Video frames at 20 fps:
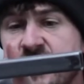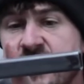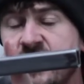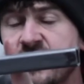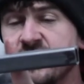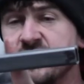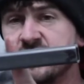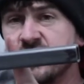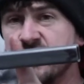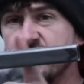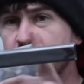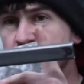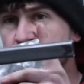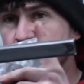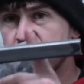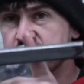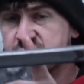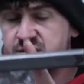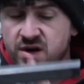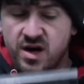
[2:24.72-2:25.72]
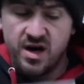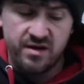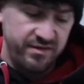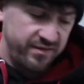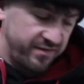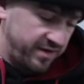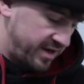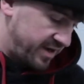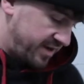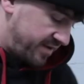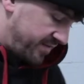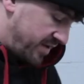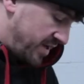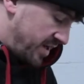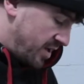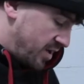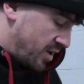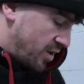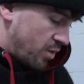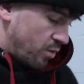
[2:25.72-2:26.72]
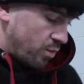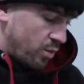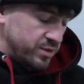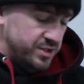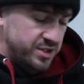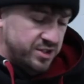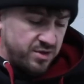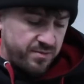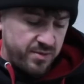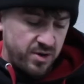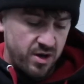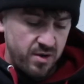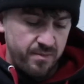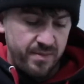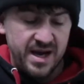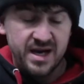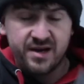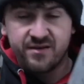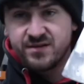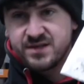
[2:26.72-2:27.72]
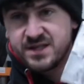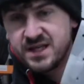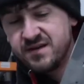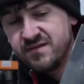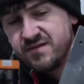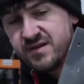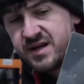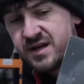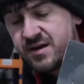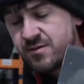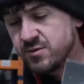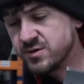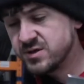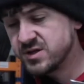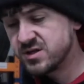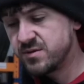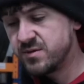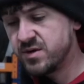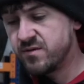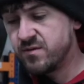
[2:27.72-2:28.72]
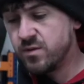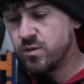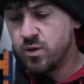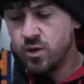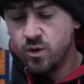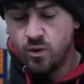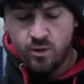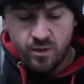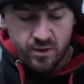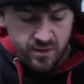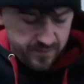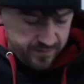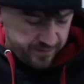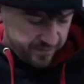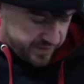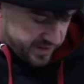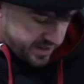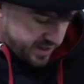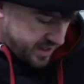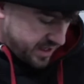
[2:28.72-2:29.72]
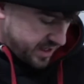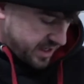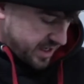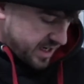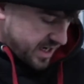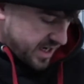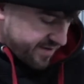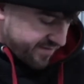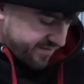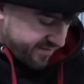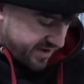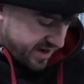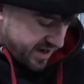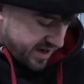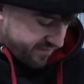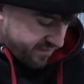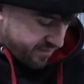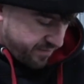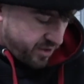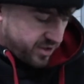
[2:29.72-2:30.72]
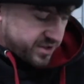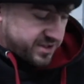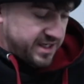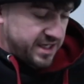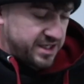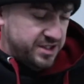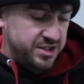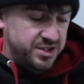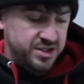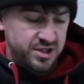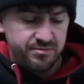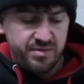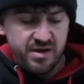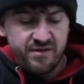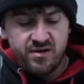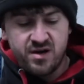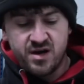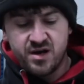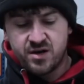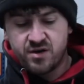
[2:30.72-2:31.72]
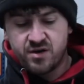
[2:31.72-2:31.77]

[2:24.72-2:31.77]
just over a quarter or half of it. One's going to be on the back of a TV, one's going to be on the wall, and then the box section is going to pivot